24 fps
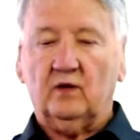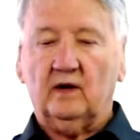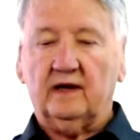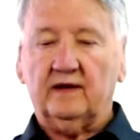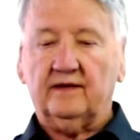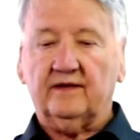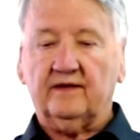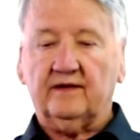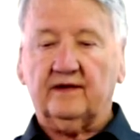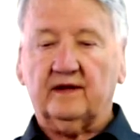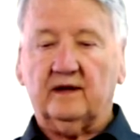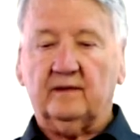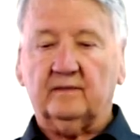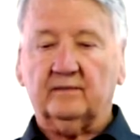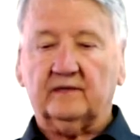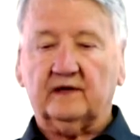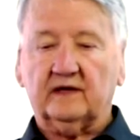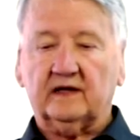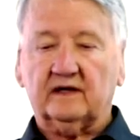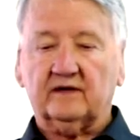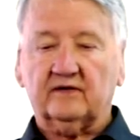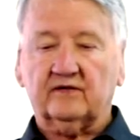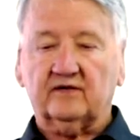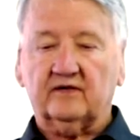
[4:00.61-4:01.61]
one thumb
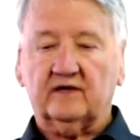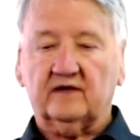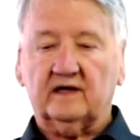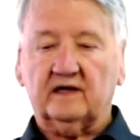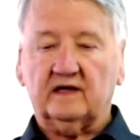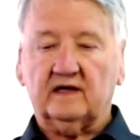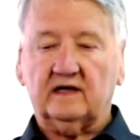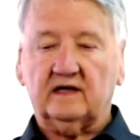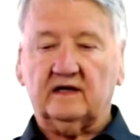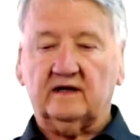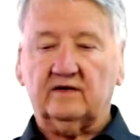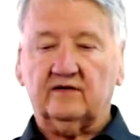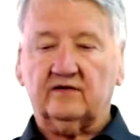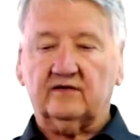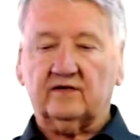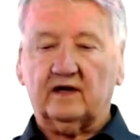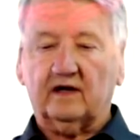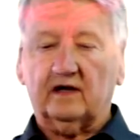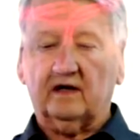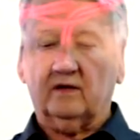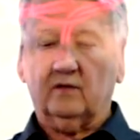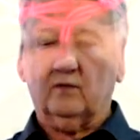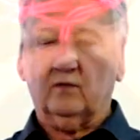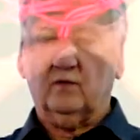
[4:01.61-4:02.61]
gets these
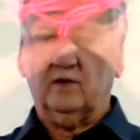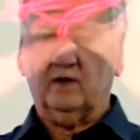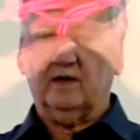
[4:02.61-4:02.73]
and